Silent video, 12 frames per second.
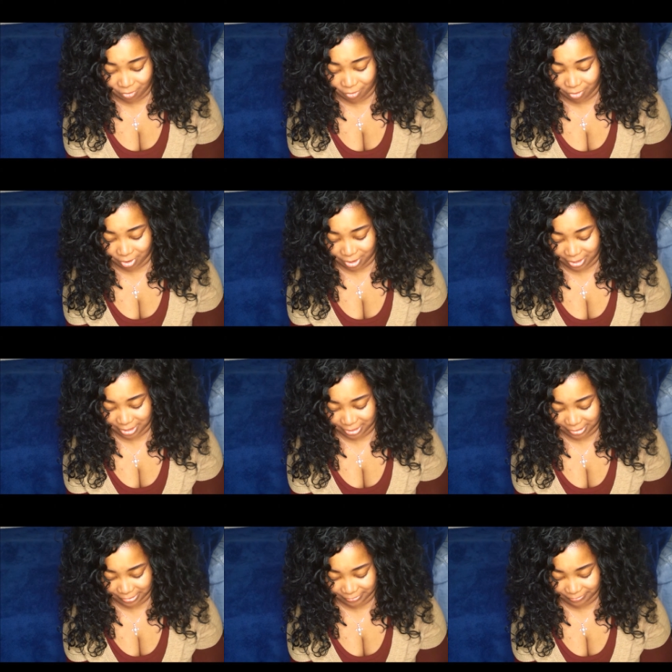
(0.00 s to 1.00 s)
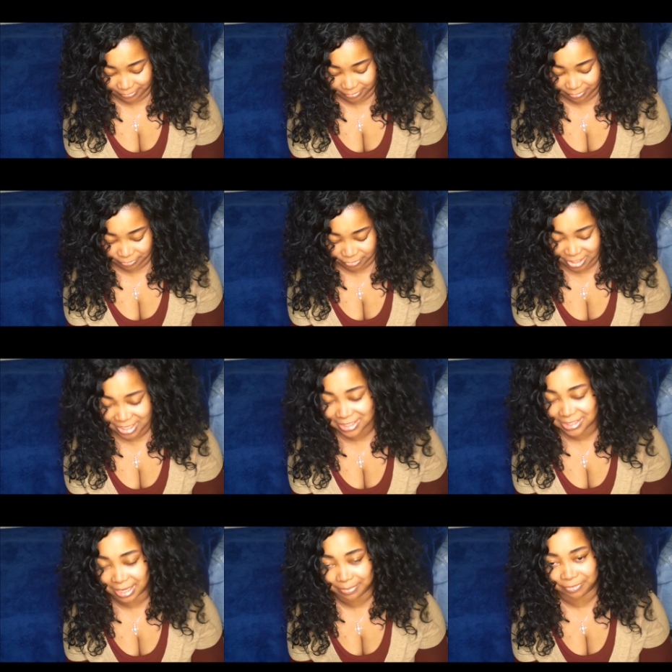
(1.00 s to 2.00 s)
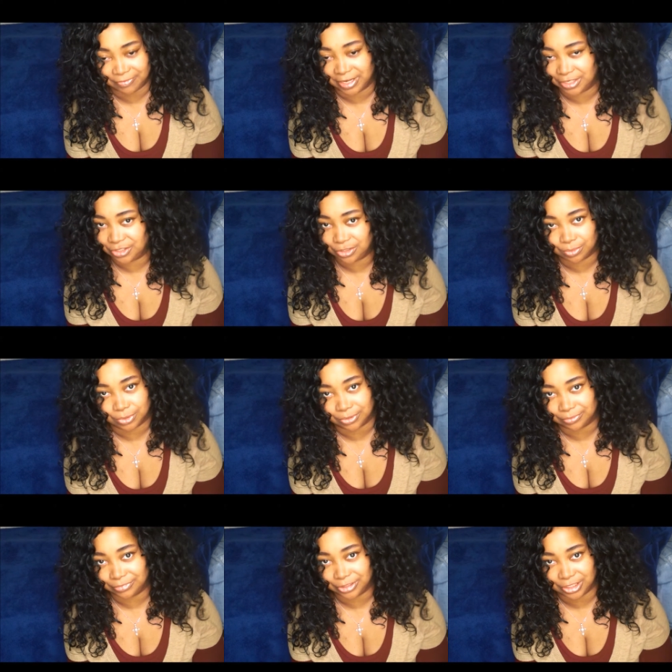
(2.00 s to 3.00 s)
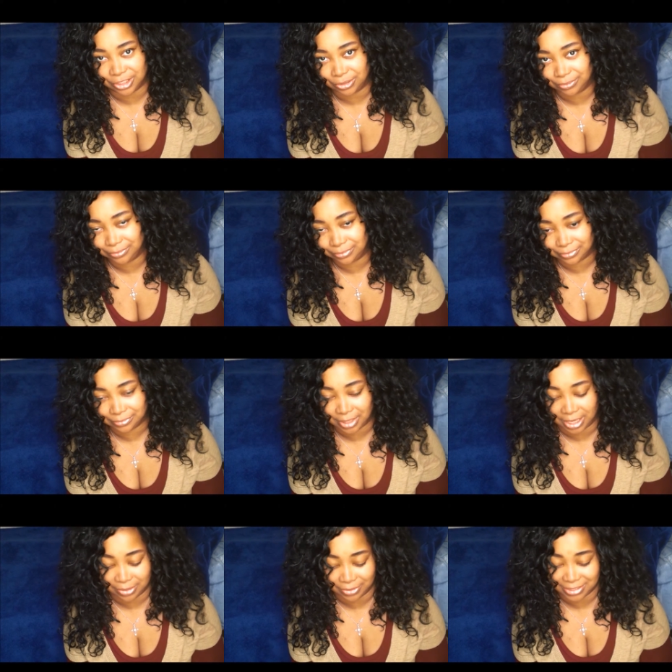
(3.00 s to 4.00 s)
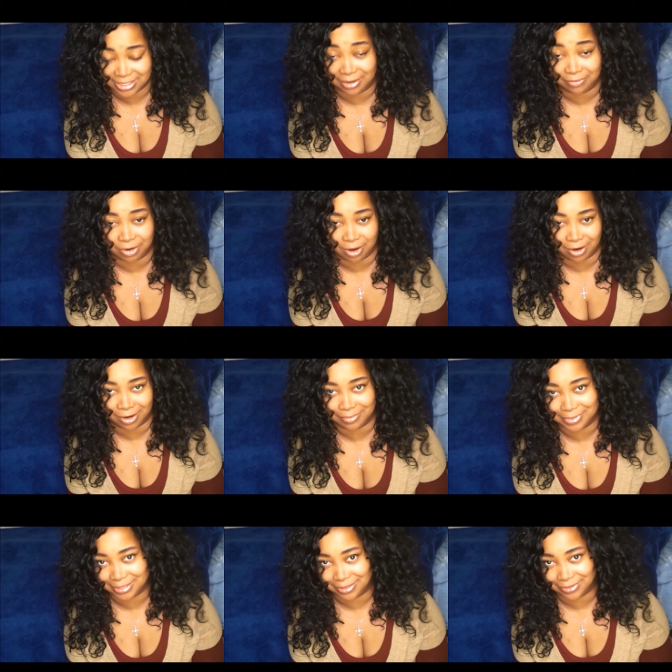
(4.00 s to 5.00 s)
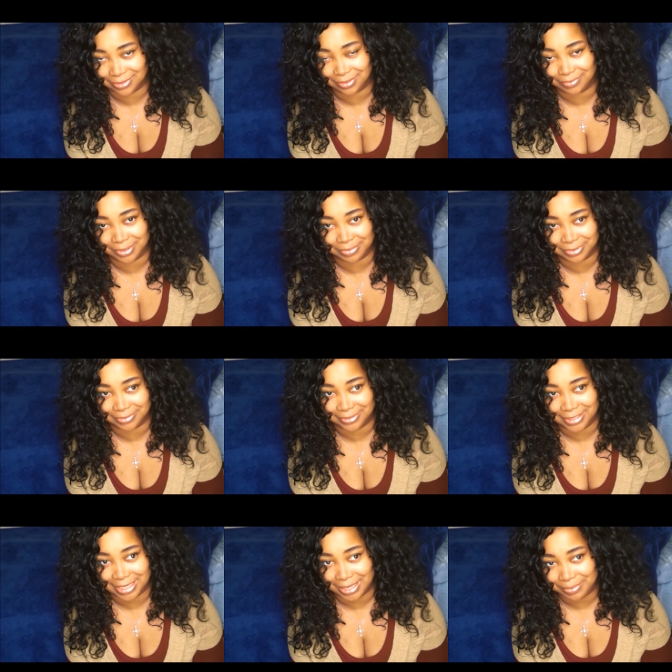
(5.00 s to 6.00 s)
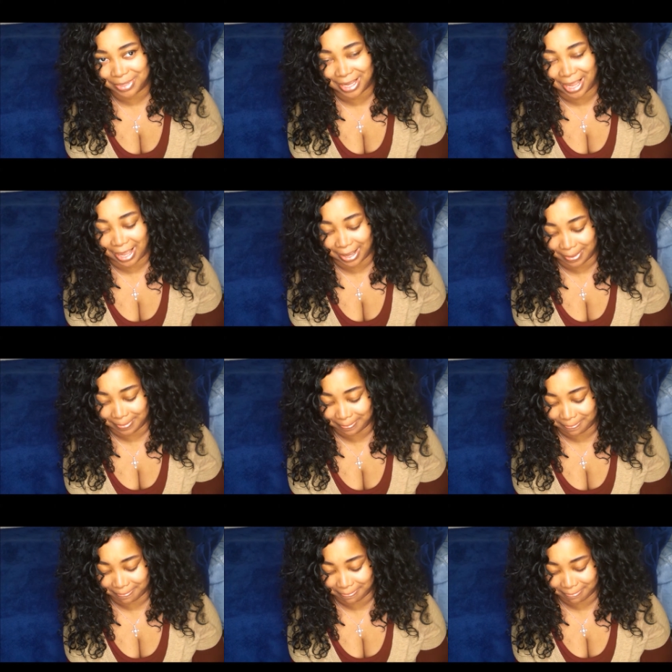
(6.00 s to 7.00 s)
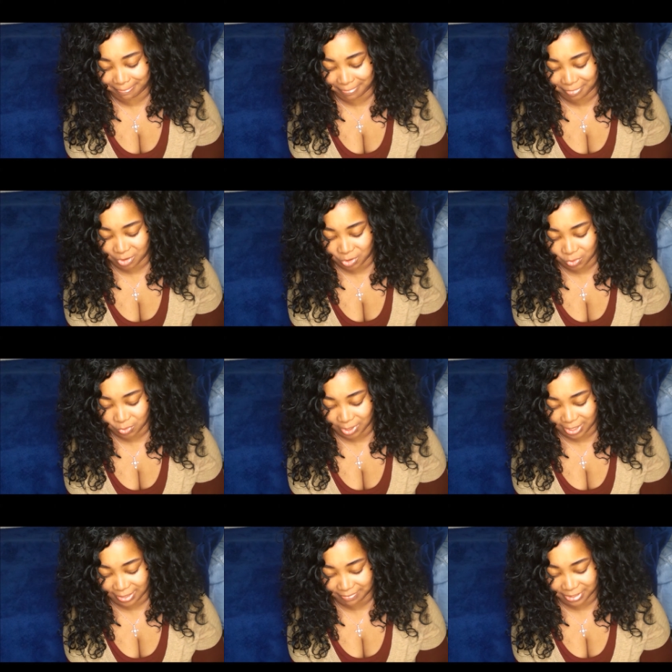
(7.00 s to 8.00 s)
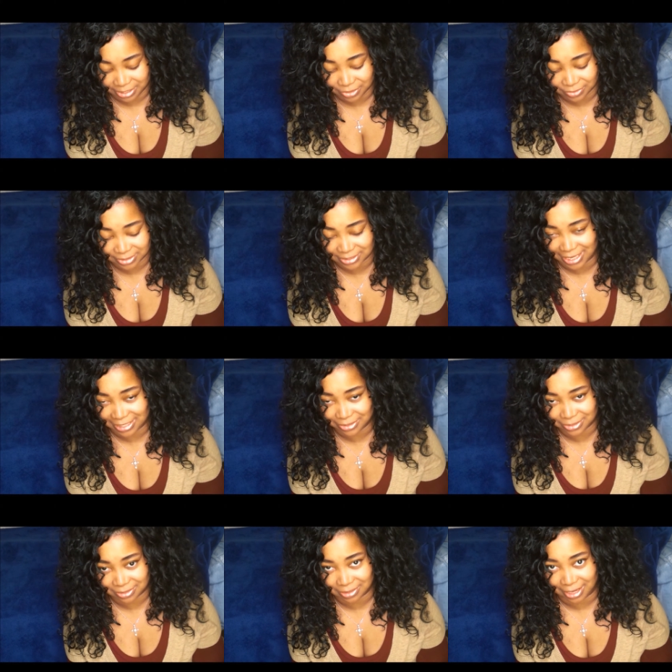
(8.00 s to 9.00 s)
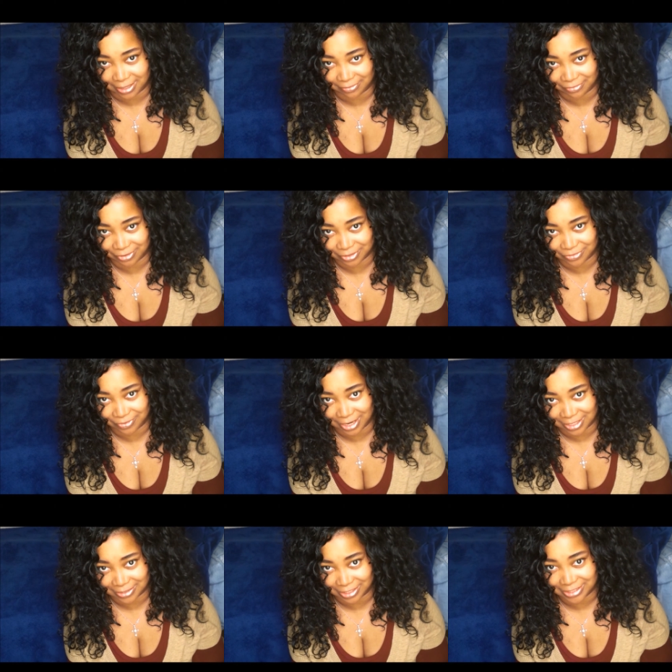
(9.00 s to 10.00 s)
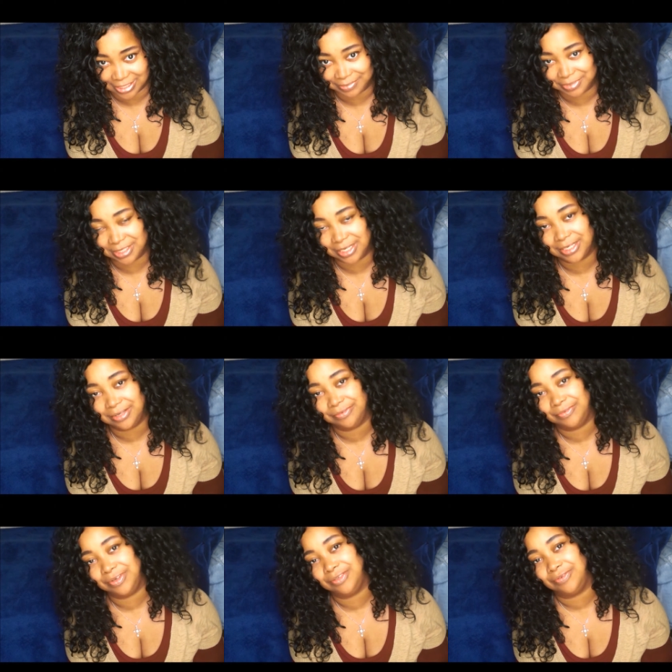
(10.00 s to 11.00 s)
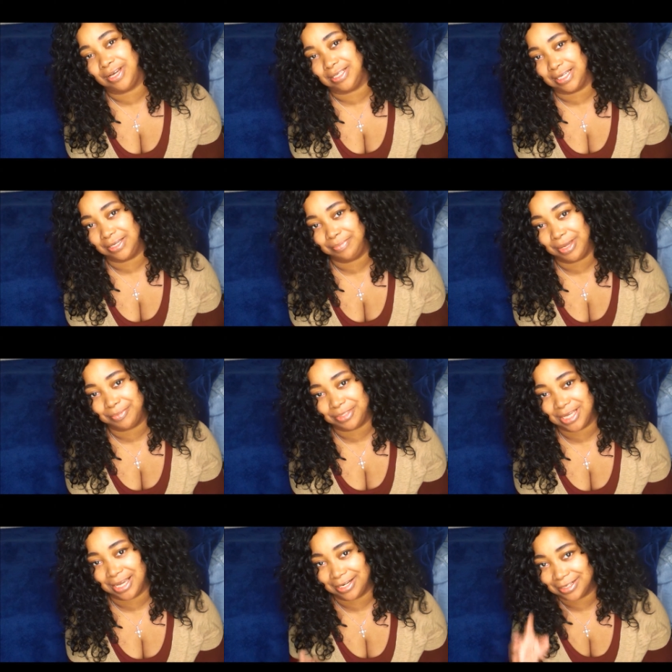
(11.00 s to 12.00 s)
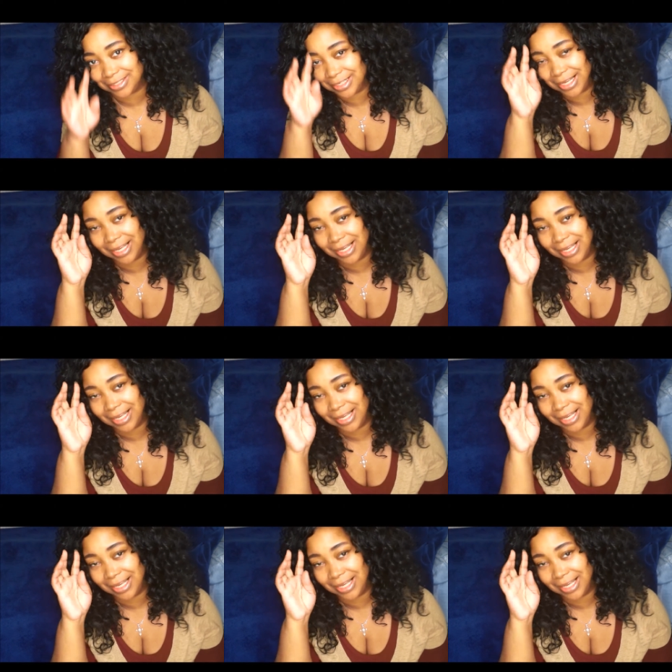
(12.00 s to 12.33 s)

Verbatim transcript: or any type of vegetable, you know, I know this have carbs, you know, some people, but what I've been doing is I used to like french fries all the time. Instead of eating french fries, I eat baked potato.